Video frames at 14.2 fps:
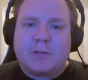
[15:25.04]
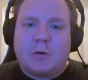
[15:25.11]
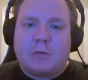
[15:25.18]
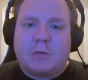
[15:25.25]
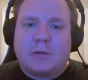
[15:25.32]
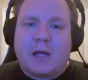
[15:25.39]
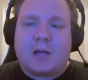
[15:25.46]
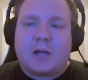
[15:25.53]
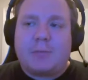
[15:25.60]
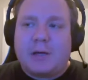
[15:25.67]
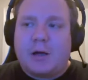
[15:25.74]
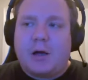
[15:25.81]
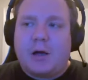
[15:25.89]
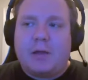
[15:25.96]
So that could
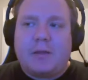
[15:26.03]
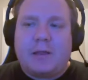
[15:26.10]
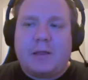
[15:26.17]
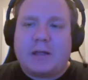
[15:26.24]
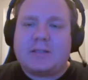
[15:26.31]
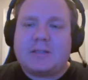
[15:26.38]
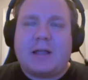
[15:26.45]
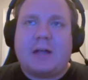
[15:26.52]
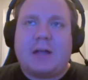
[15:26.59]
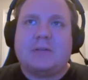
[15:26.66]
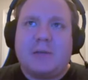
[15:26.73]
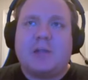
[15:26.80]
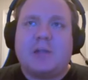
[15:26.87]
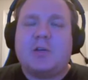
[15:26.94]
be that's
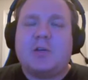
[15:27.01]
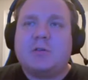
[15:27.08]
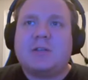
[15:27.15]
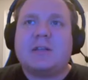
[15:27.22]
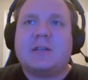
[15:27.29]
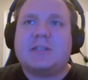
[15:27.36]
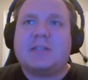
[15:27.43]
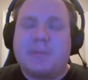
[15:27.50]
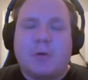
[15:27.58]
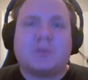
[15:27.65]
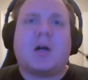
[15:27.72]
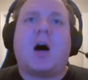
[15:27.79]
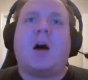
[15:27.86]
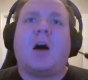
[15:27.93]
to me, Houston is the
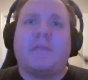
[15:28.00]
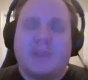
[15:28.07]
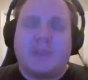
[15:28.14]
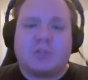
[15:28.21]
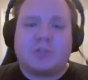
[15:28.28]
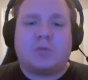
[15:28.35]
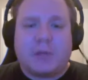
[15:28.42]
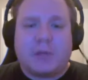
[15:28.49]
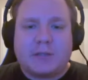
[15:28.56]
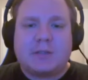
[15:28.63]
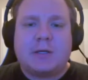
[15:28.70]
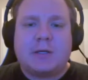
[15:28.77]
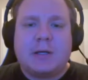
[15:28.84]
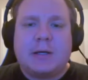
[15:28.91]
most obvious
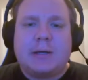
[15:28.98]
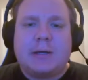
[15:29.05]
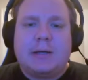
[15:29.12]
choice.